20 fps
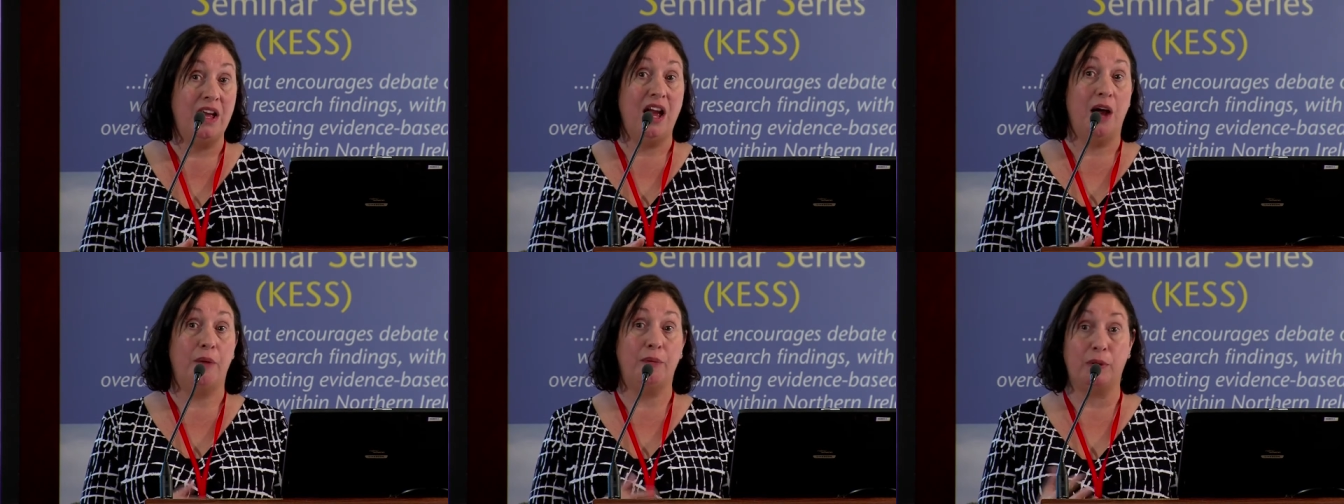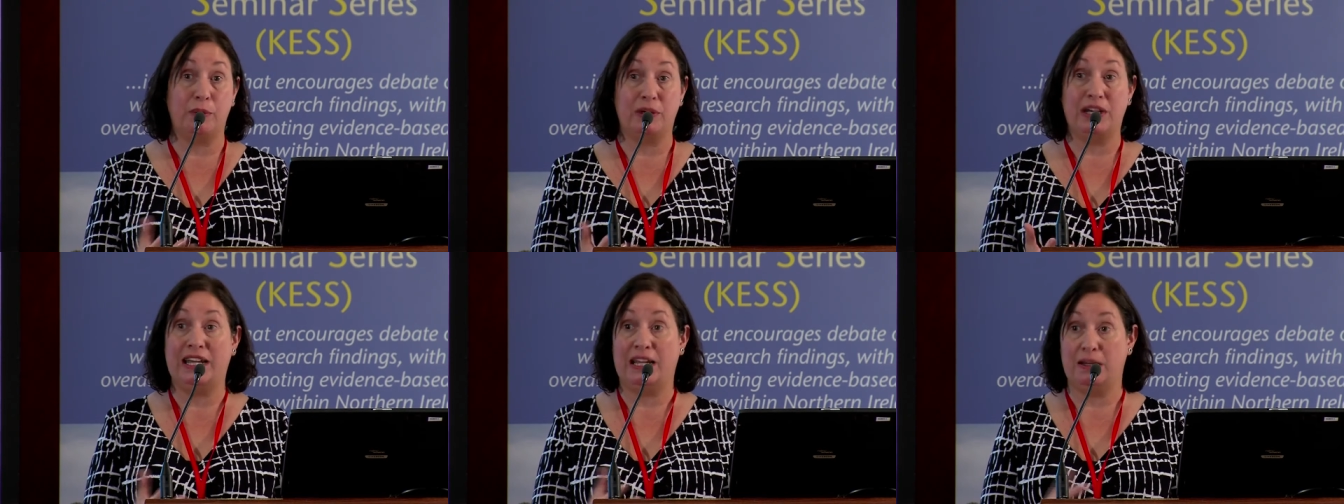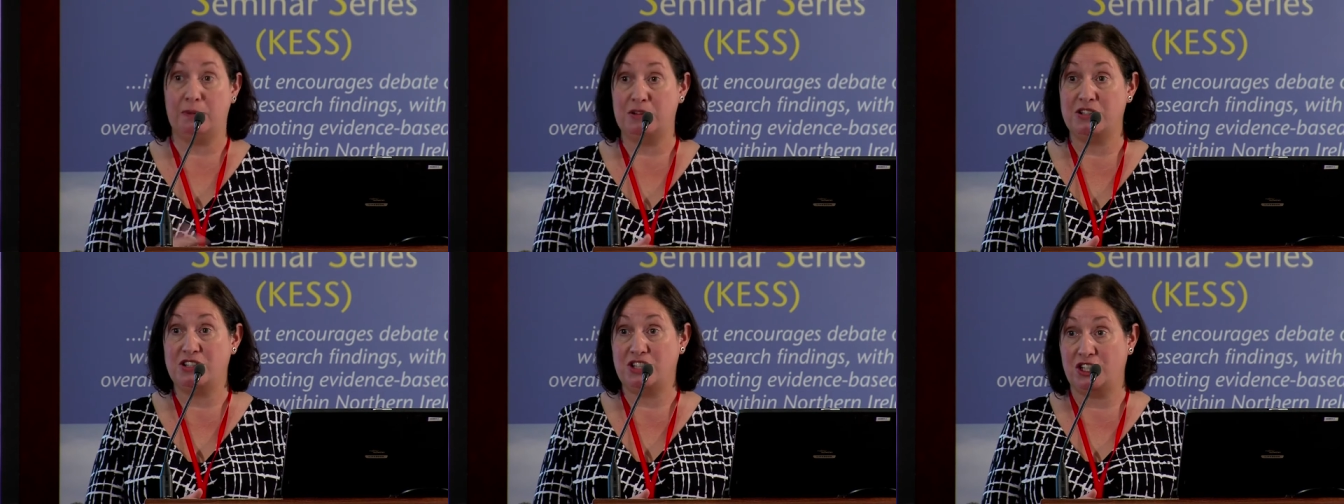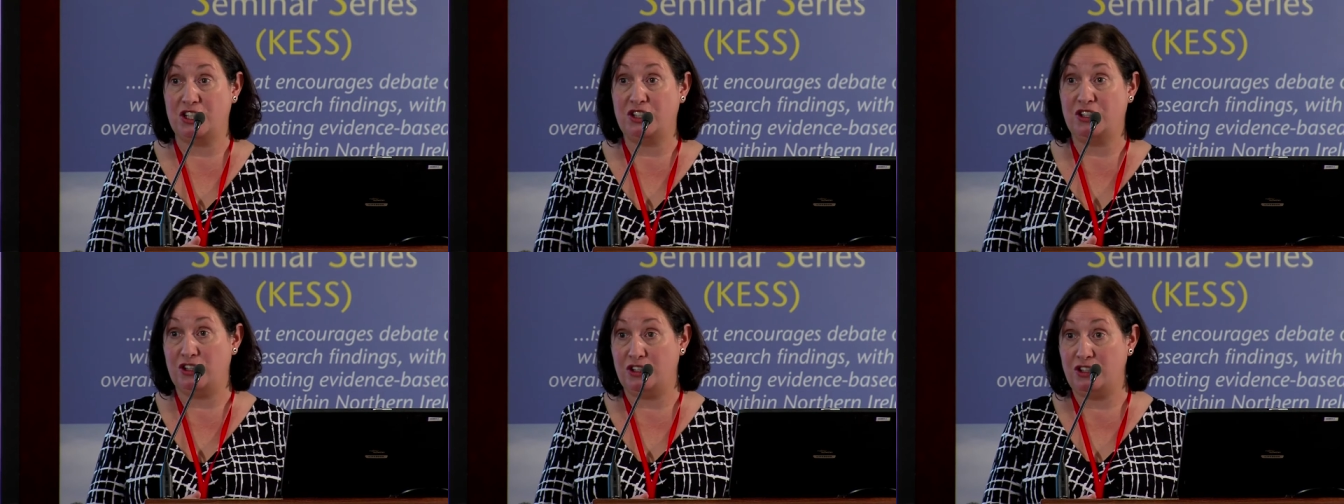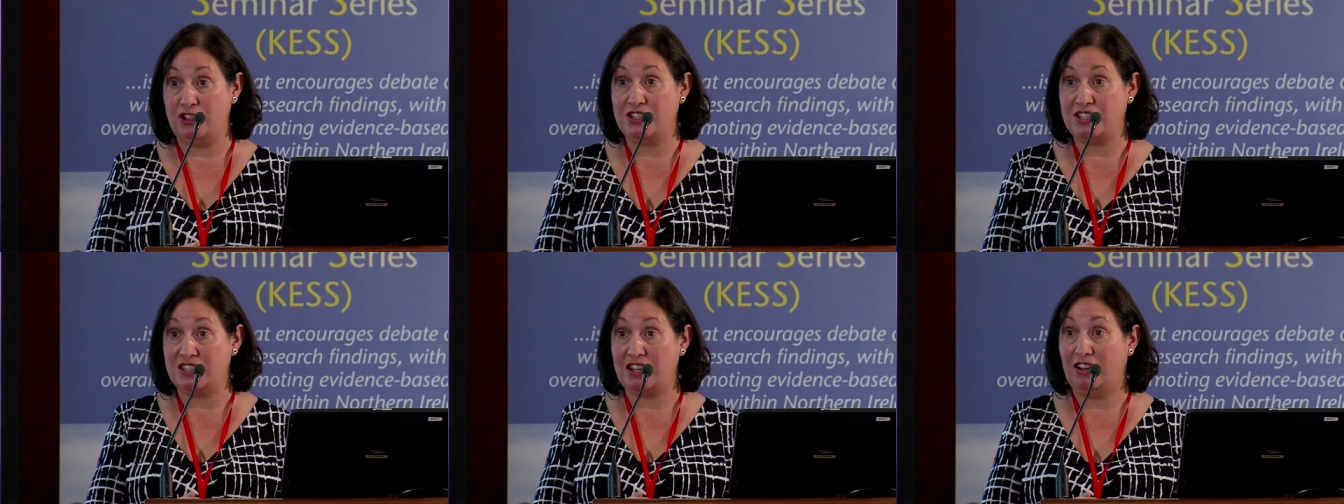and we were able to
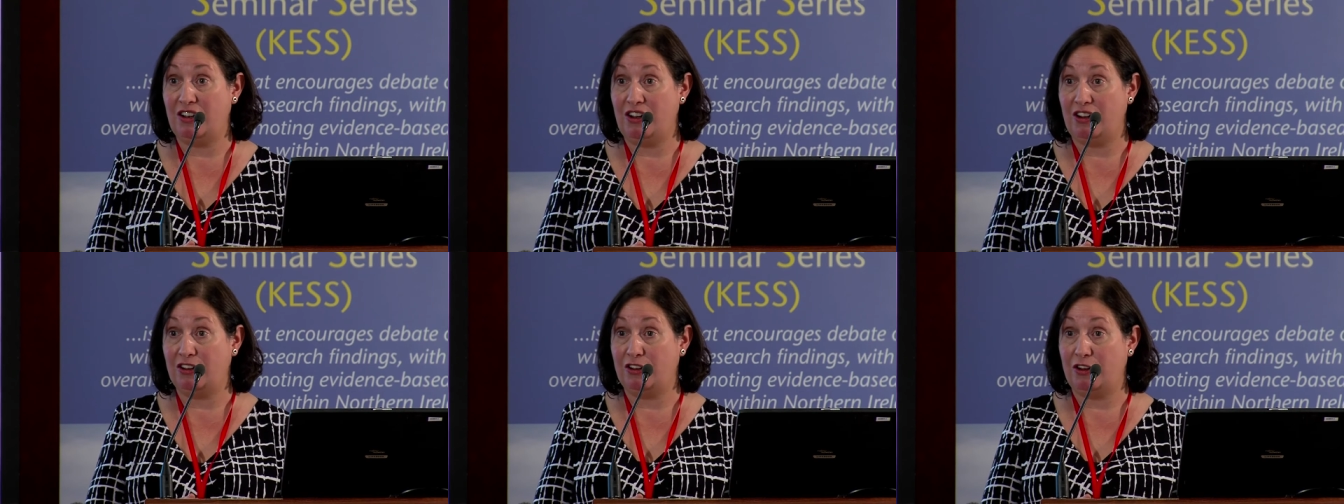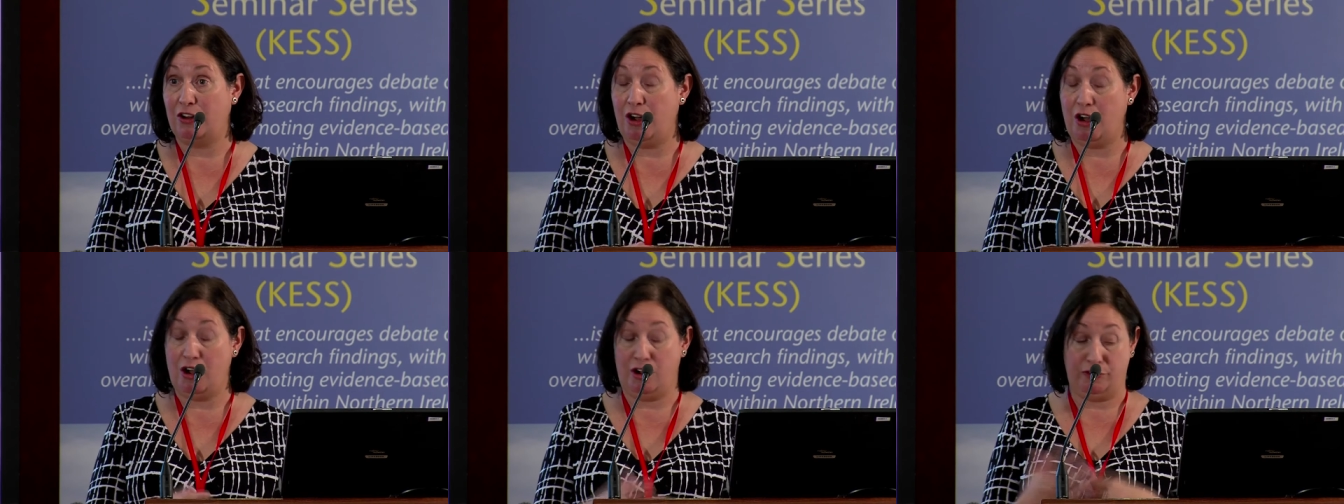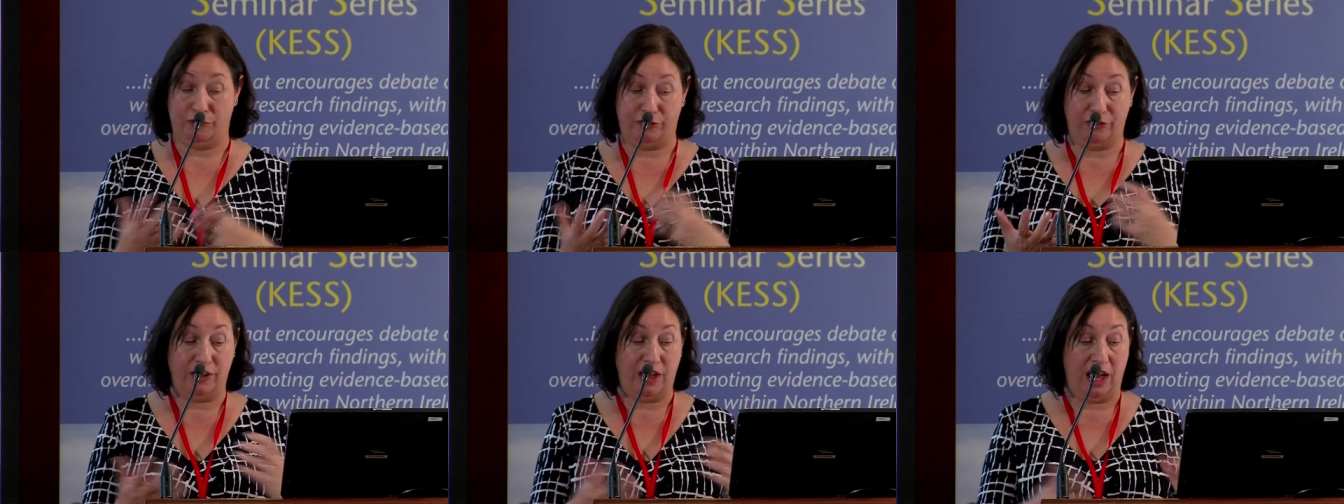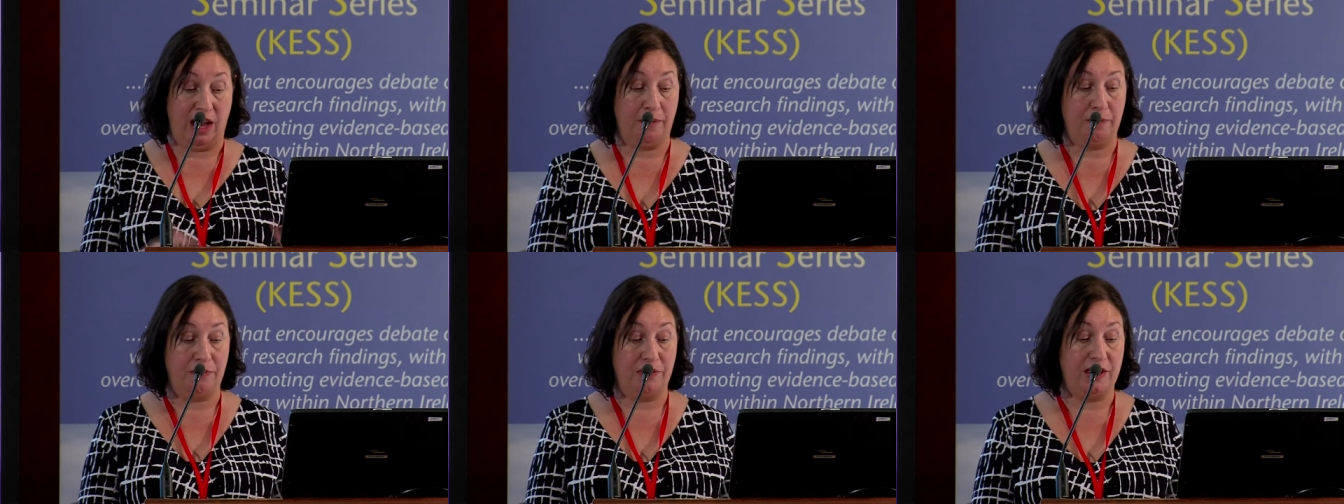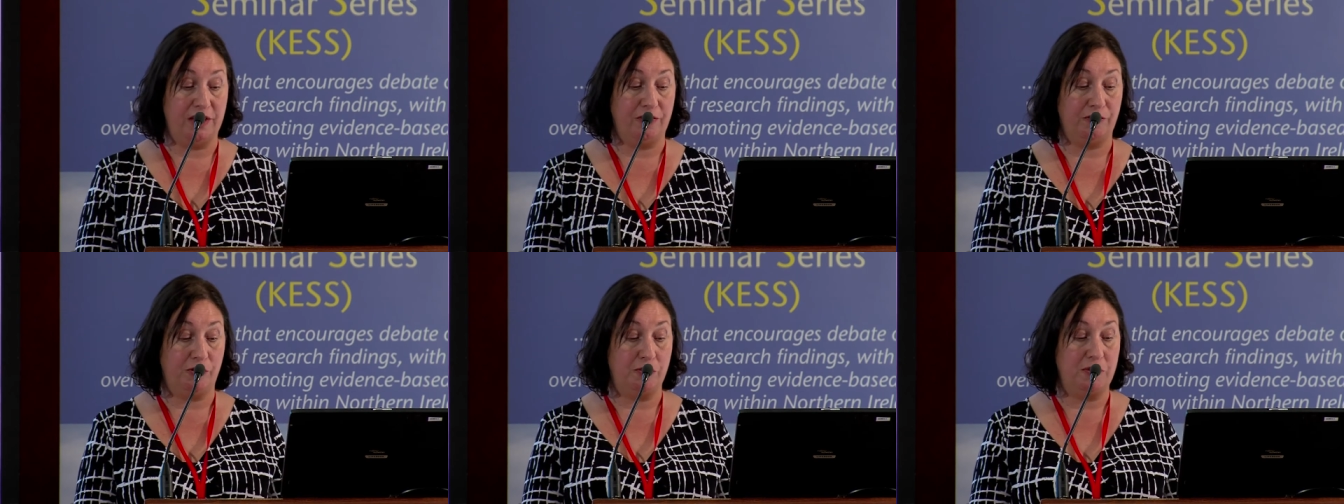use a lot of, of um,
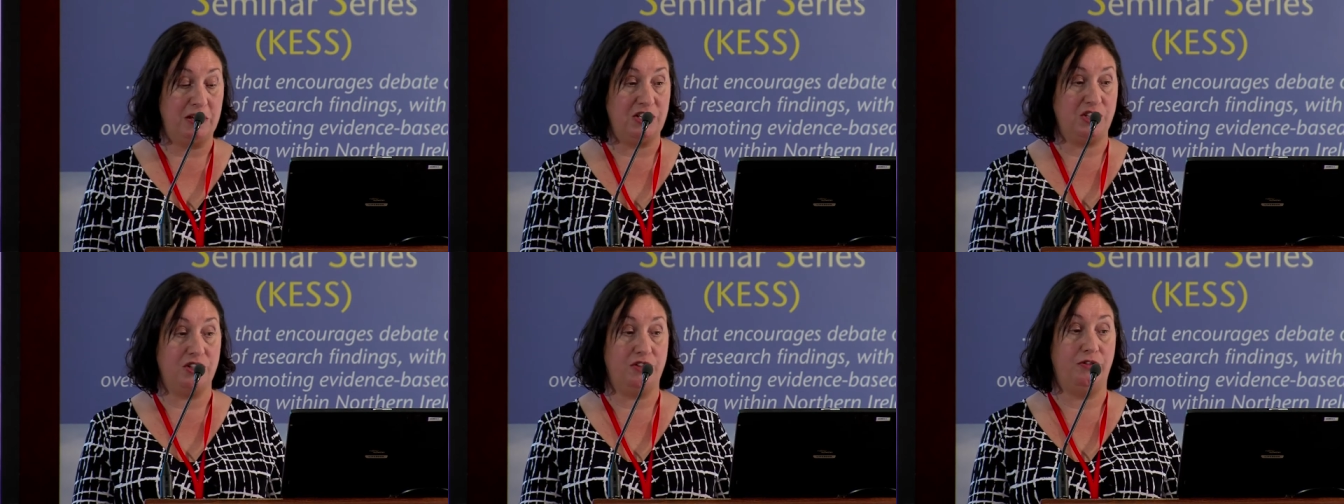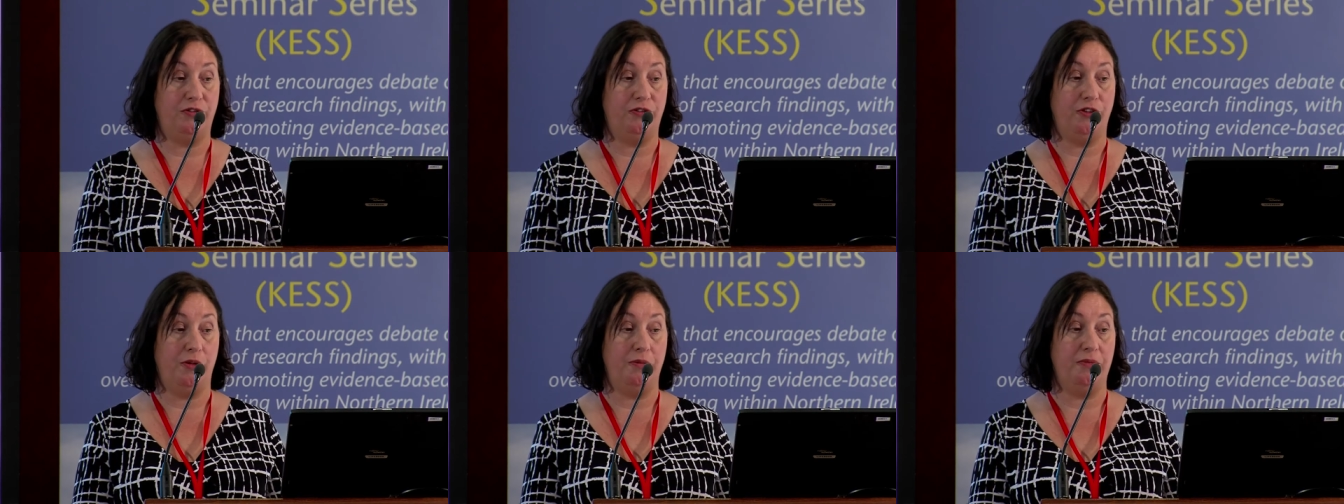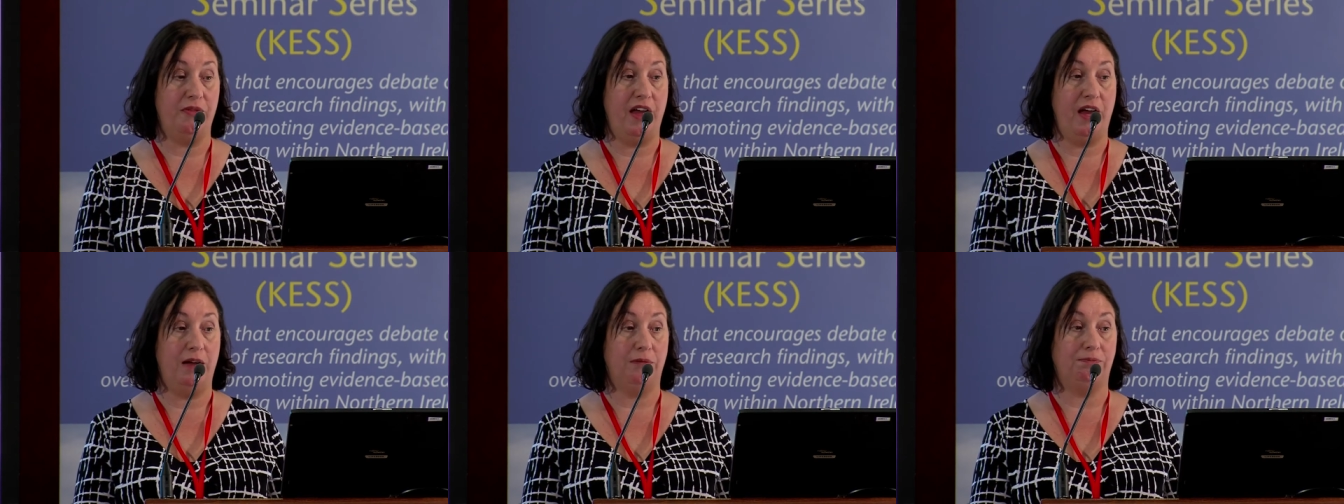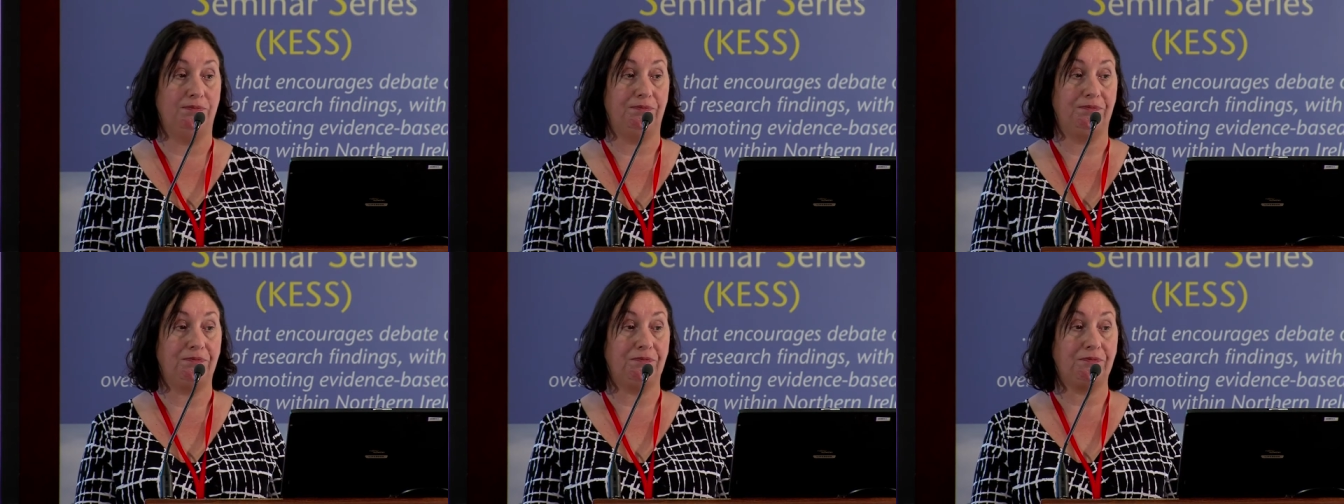the information from them.